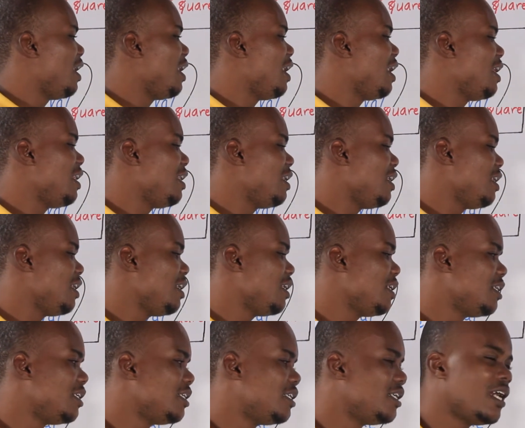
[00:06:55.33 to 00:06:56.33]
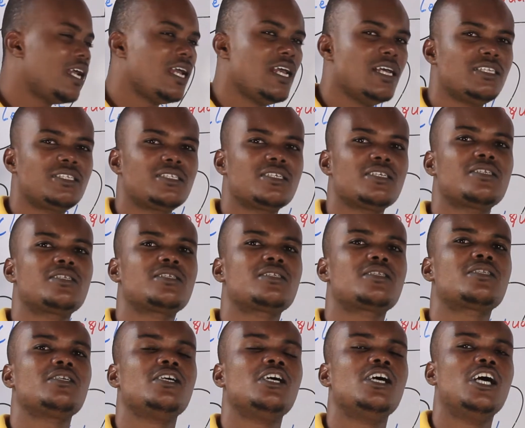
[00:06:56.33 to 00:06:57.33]
And here is a
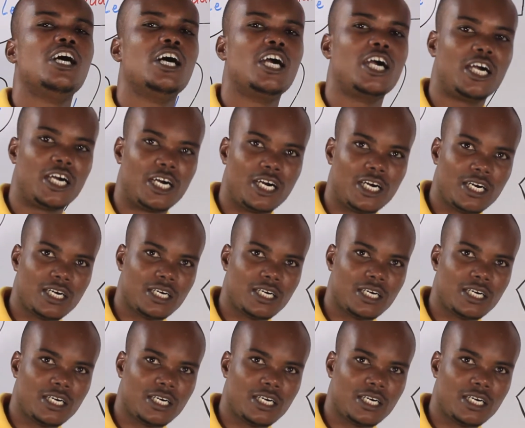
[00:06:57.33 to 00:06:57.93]
star.